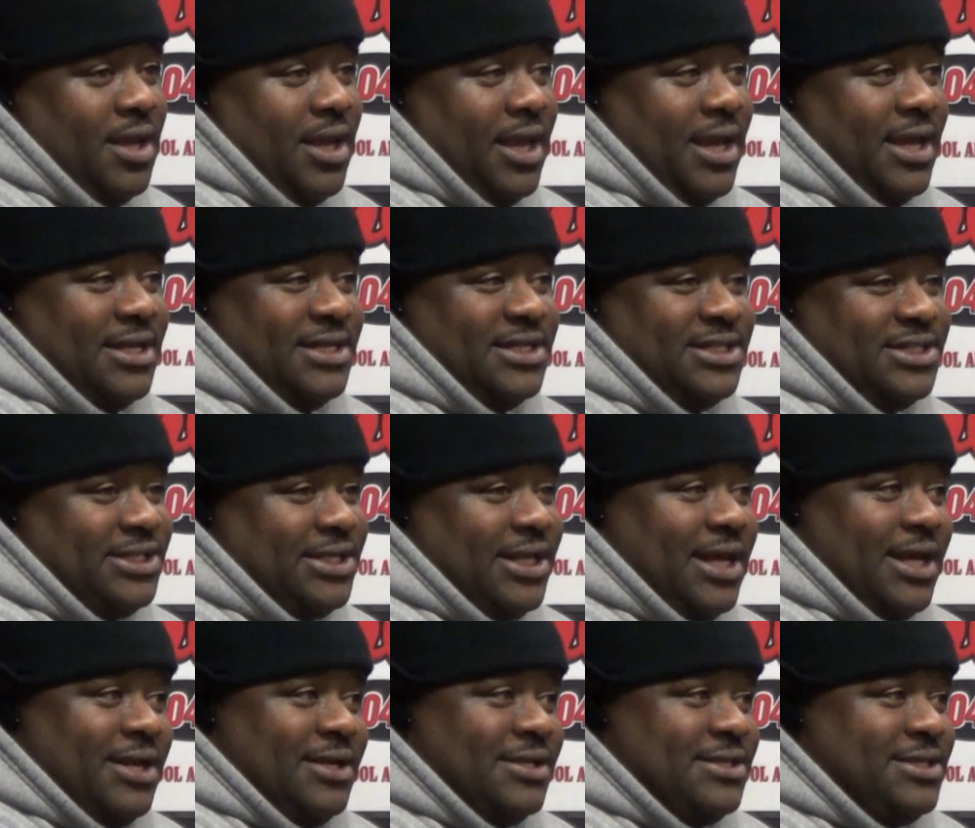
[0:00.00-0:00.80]
And
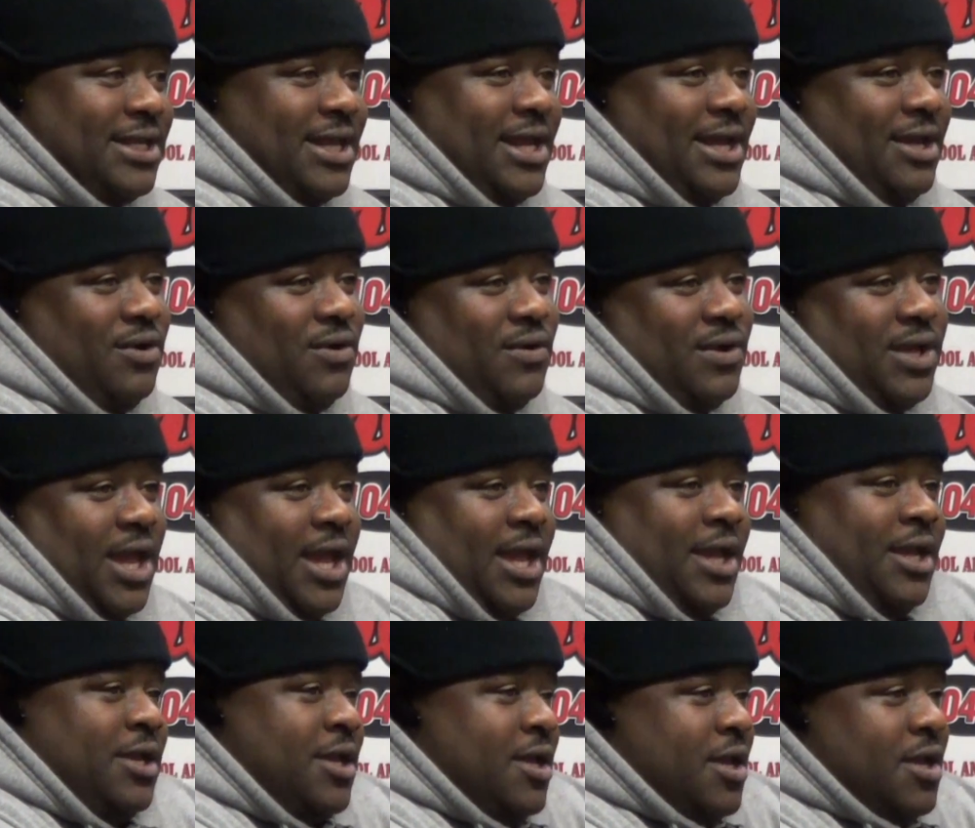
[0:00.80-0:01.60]
instead of saying,
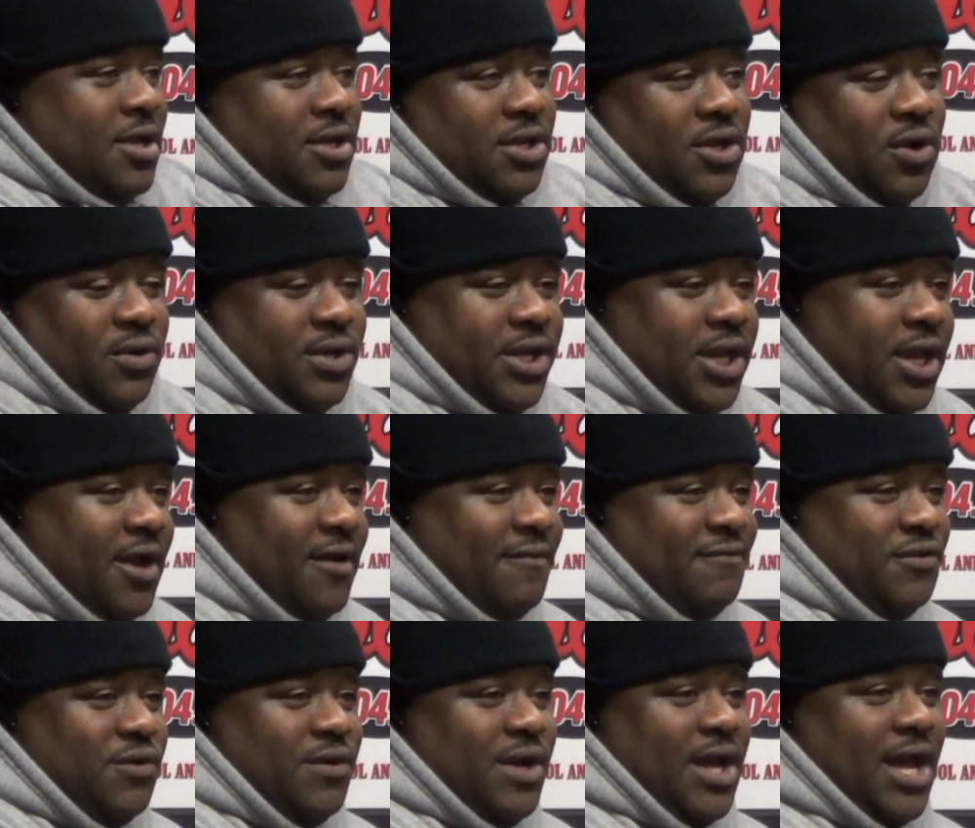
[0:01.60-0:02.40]
okay, yo,
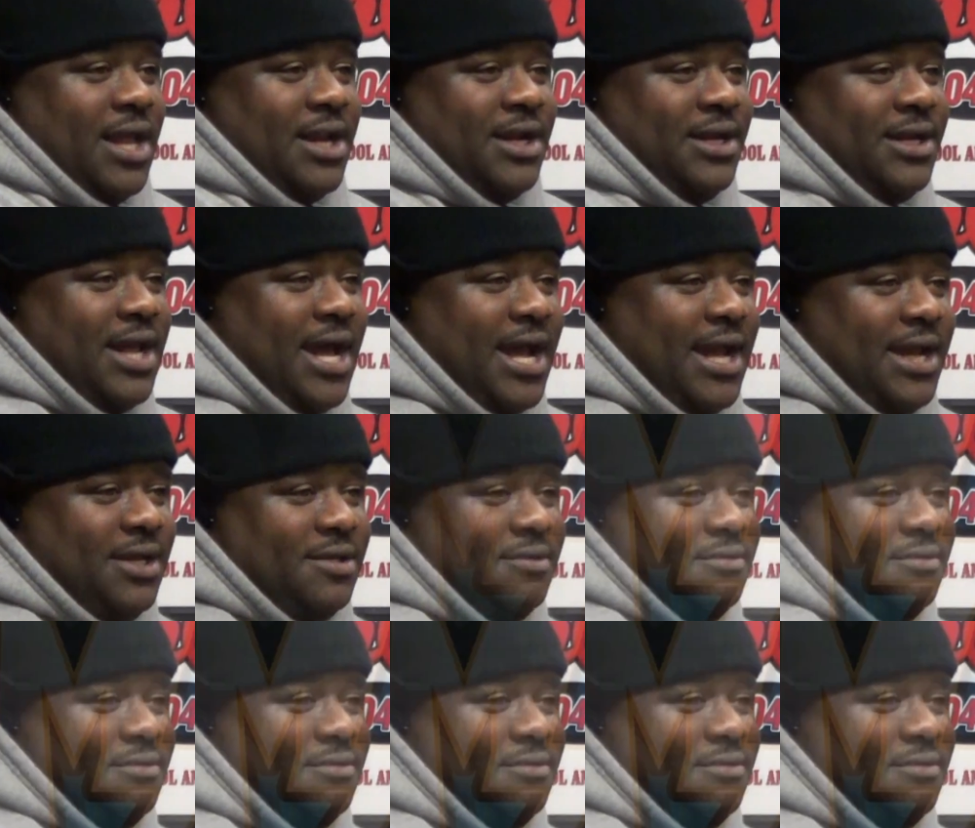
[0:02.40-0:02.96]
Kev, you got a night,